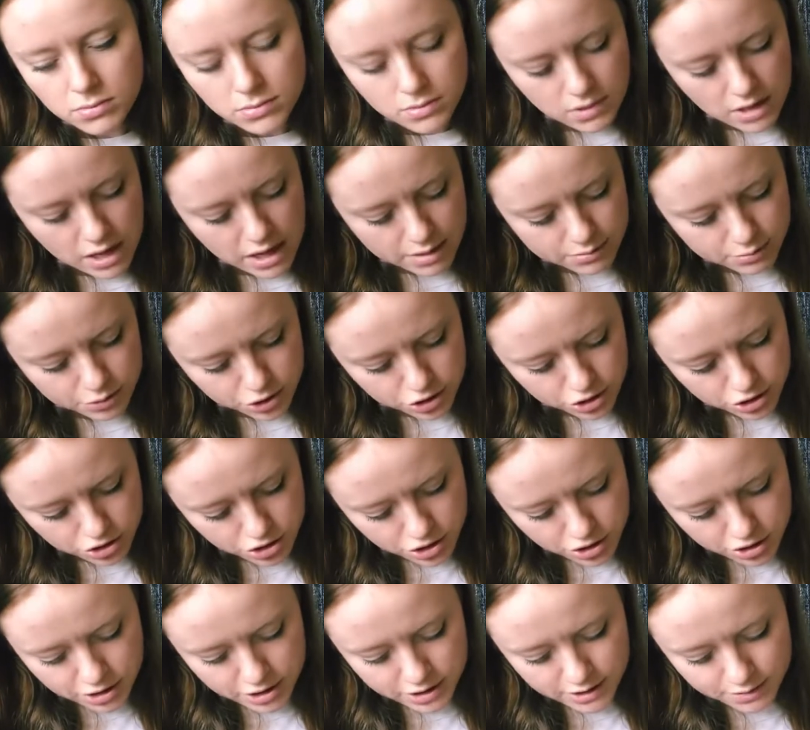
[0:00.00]
I'm
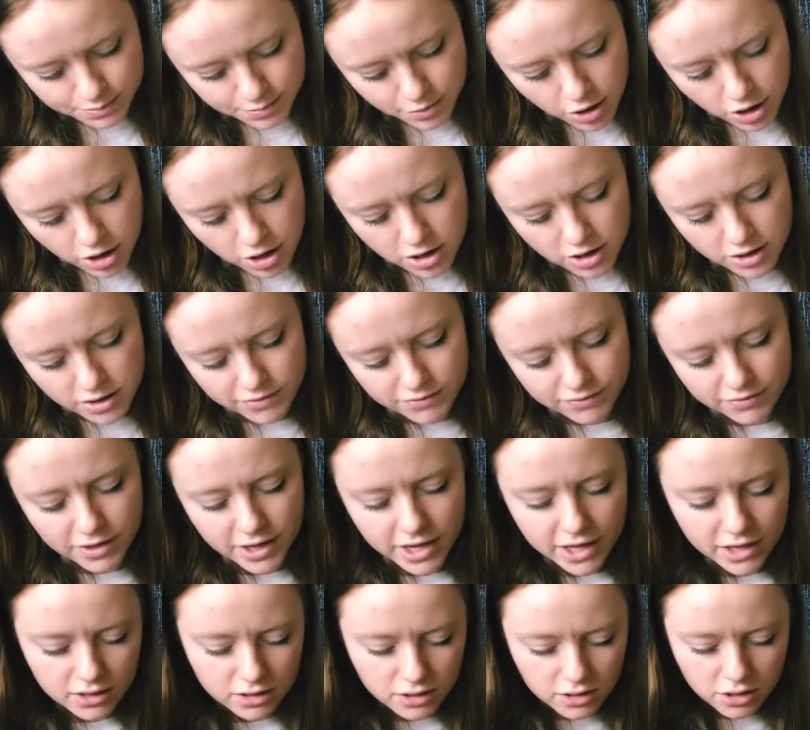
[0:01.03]
sure is part of
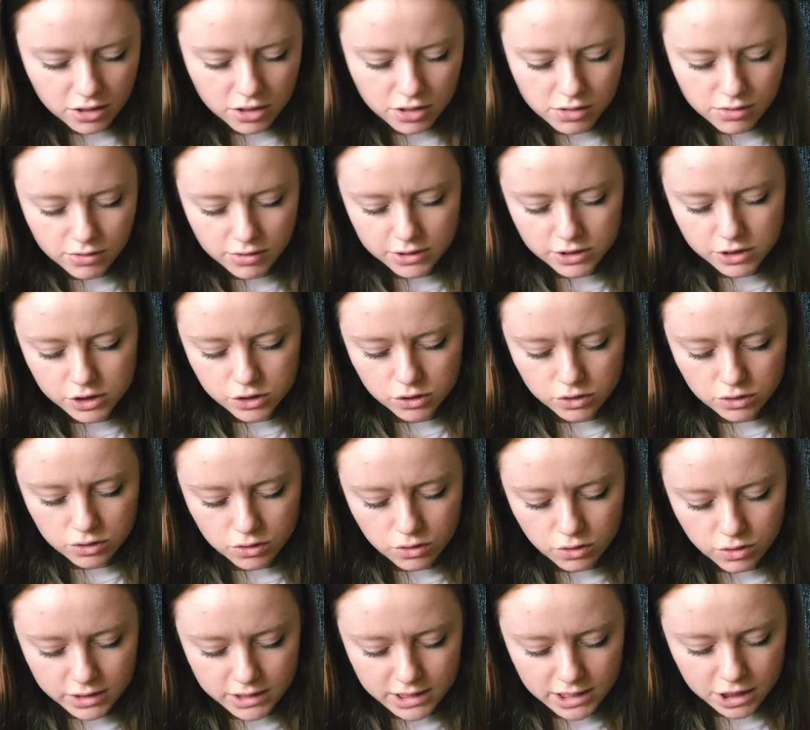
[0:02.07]
like, you know, the student
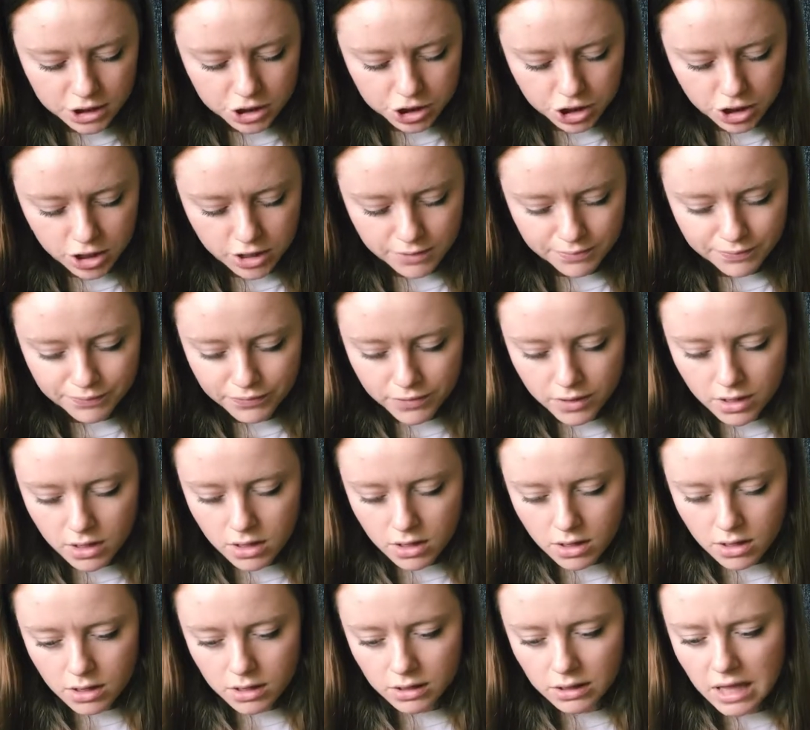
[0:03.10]
or teacher
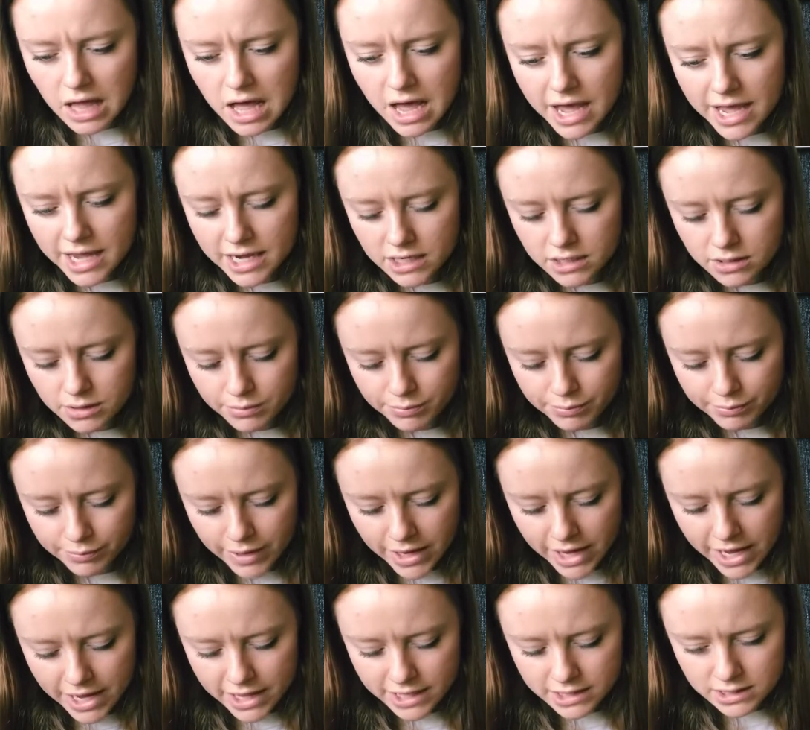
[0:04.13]
line,
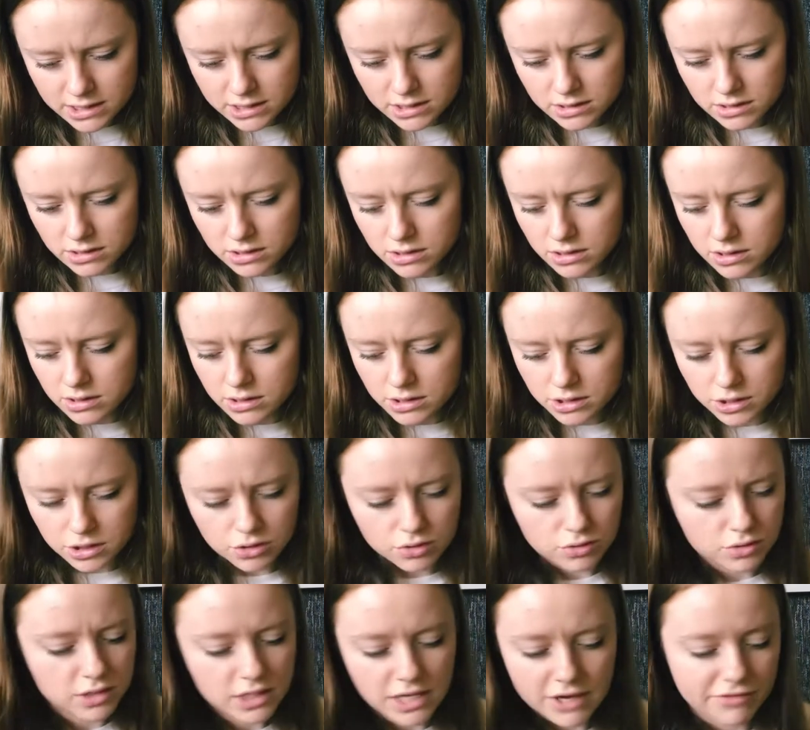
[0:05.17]
but you
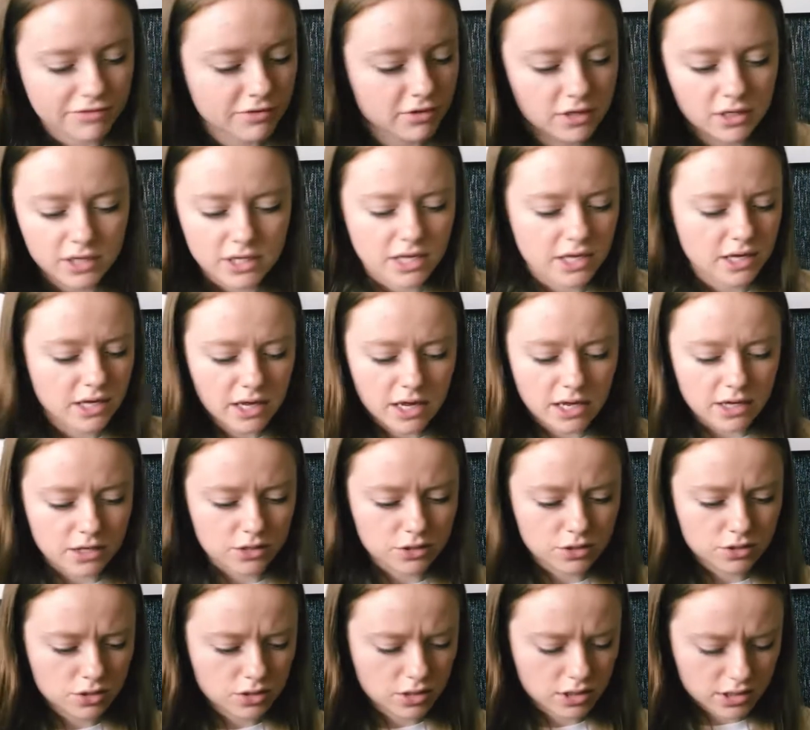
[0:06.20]
definitely, again,
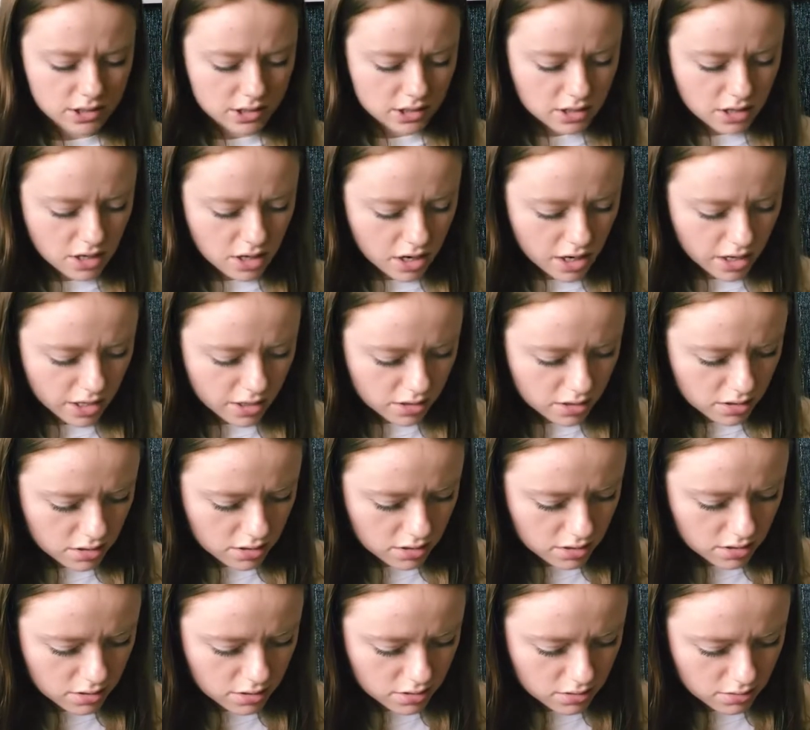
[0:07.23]
it's not
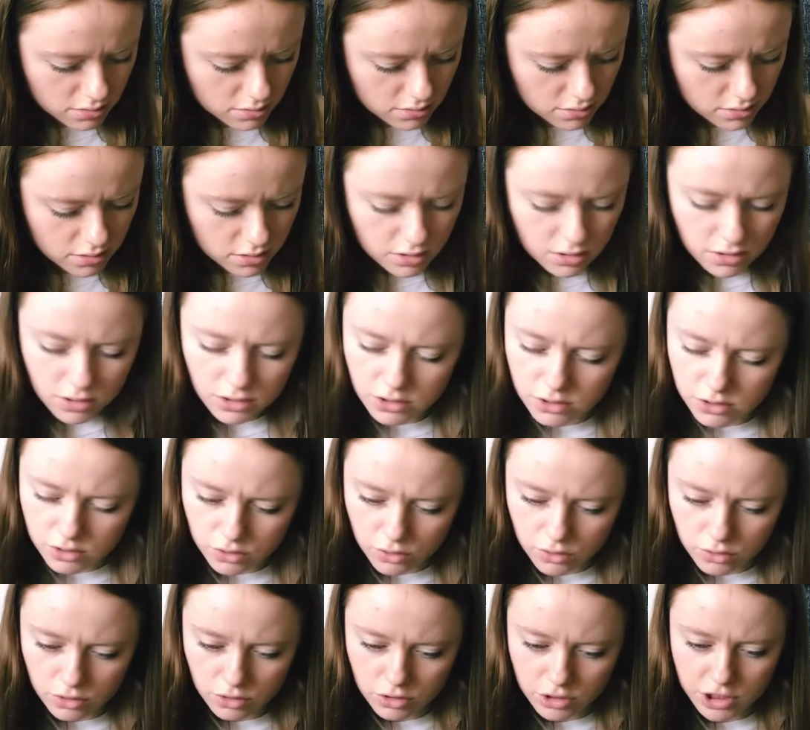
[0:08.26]

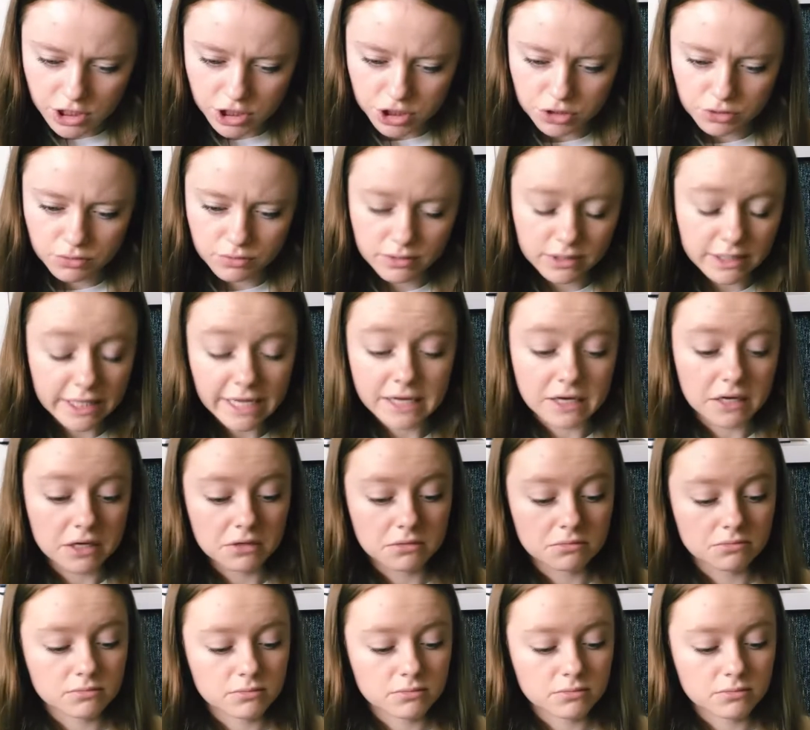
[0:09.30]
student or teacher related.